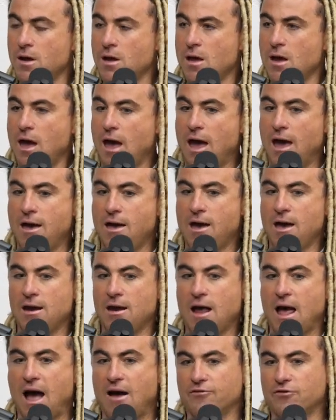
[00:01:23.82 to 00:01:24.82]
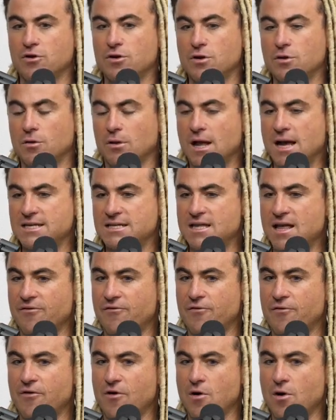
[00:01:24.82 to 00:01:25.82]
and after utilizing that
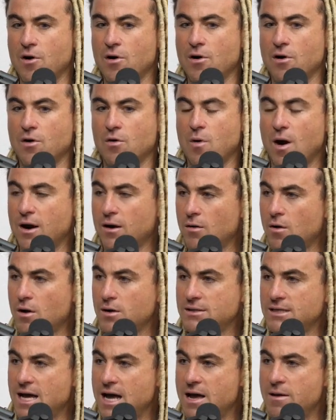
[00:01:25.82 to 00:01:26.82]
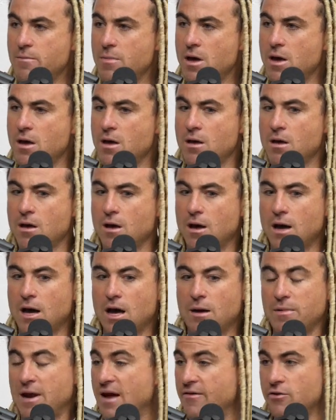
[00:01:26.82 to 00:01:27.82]
for quite a long time, and
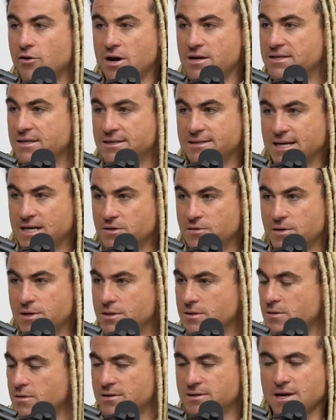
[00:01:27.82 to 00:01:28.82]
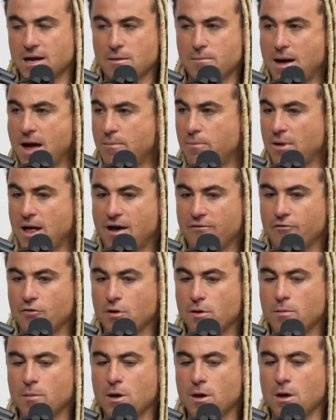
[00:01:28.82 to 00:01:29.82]
having great success with it, so it's not a bad platform.